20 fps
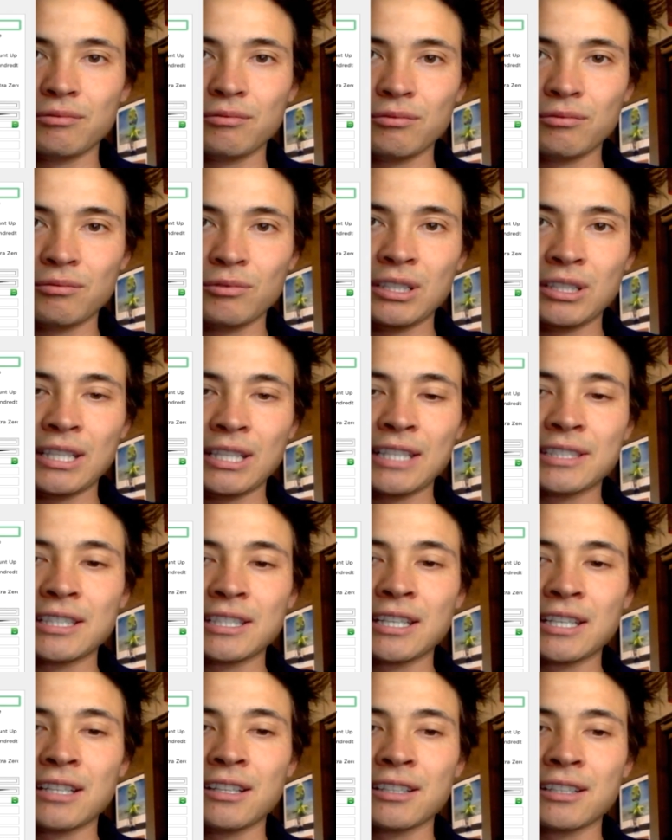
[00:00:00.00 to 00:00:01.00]
well, that's
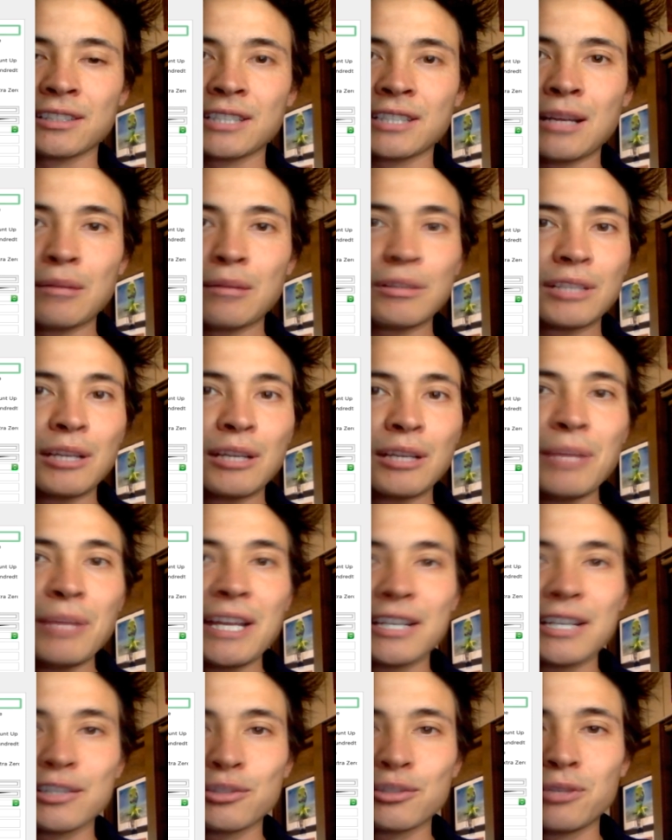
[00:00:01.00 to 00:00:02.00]
not a long time. Come
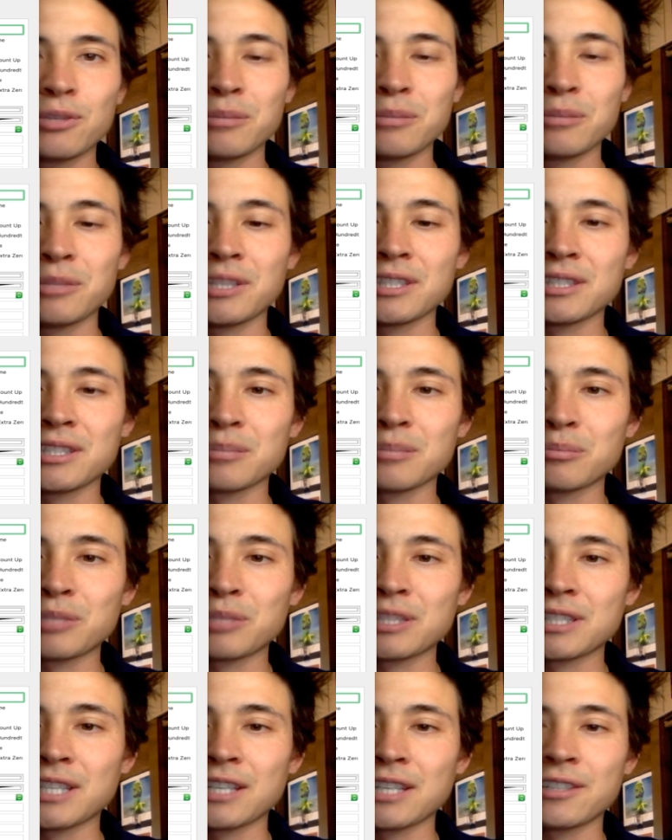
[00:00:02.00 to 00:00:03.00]
back in 20 minutes and
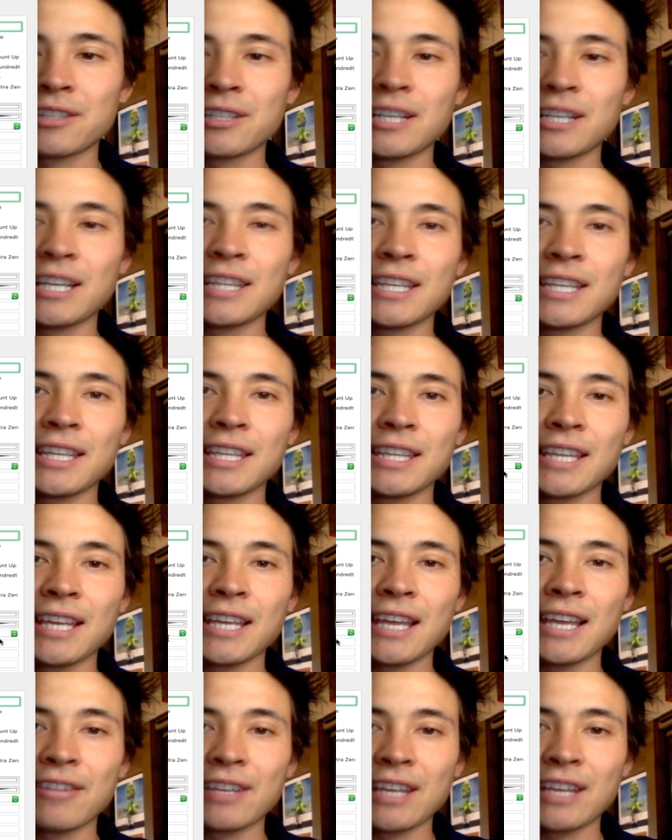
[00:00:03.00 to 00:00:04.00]
press enter, and then they
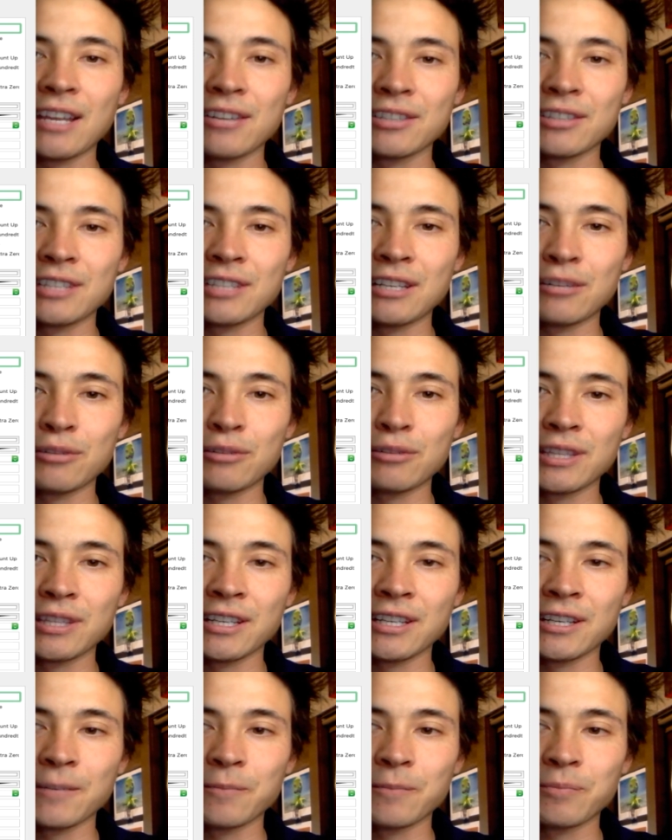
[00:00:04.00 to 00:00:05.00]
have a countdown right
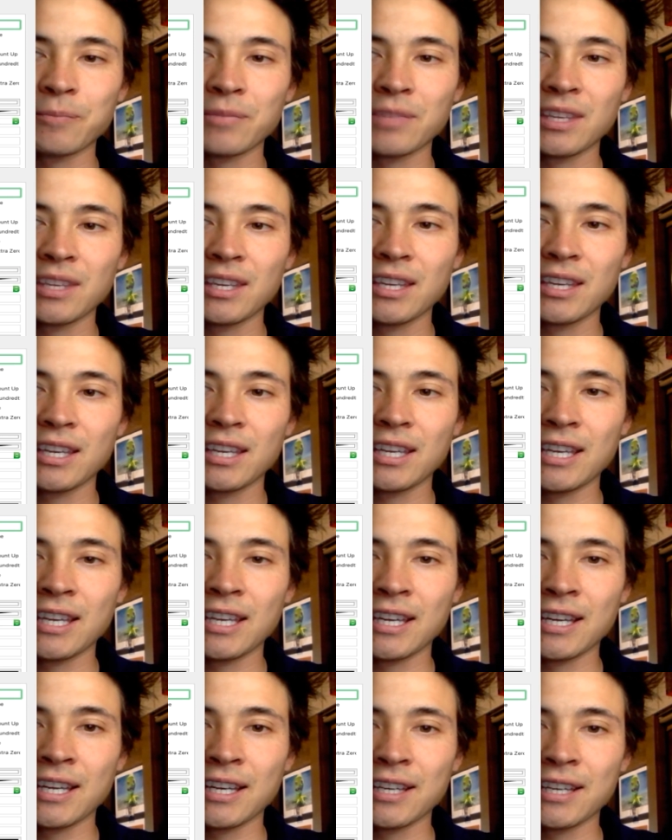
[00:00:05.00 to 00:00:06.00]
there.
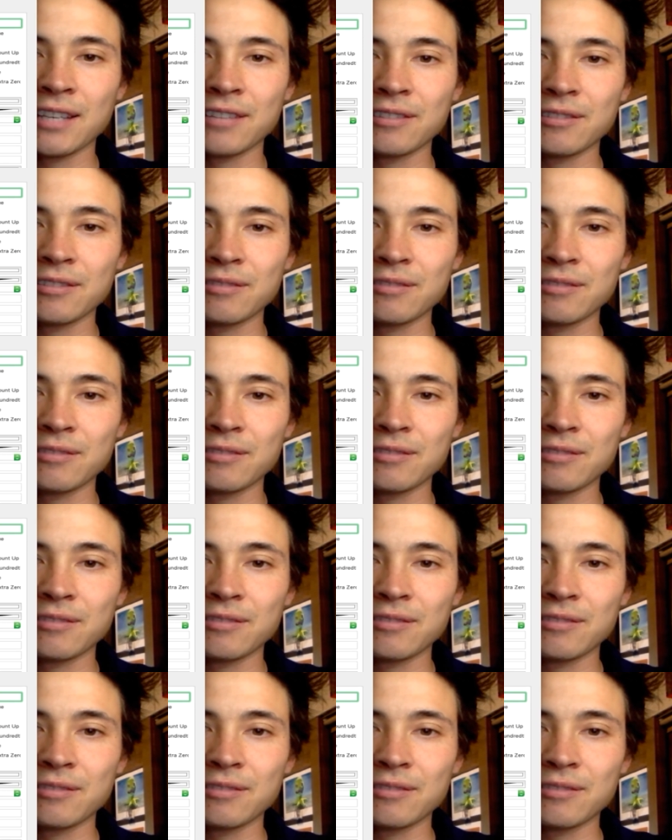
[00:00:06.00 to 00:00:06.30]
And